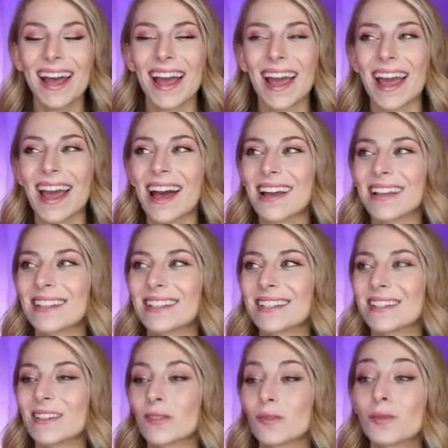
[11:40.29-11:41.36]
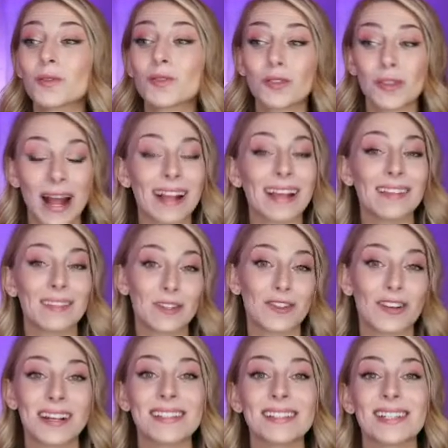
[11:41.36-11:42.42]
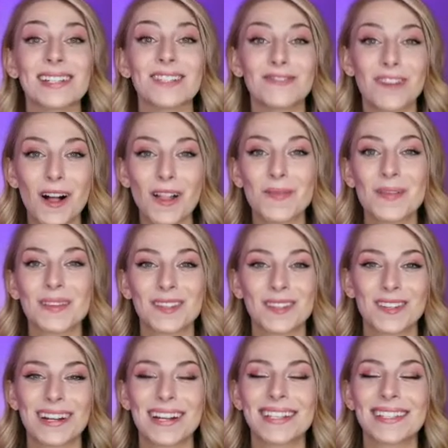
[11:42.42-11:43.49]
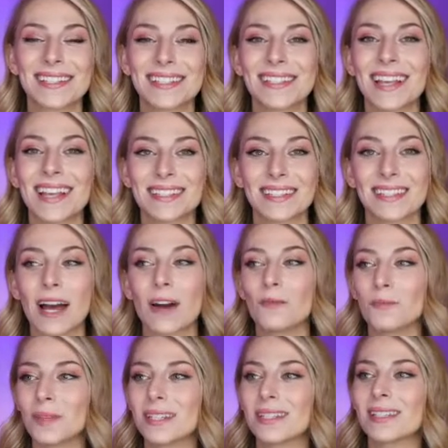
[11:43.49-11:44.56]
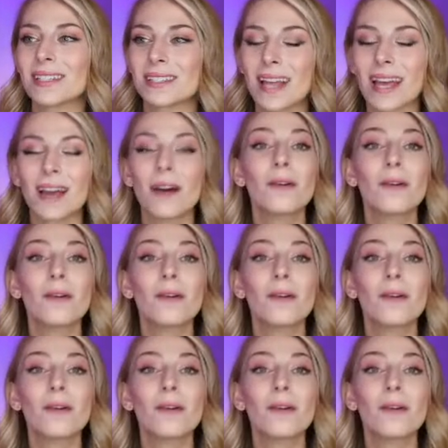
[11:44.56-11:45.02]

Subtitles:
and tracking the transits, following the transits has allowed me to say,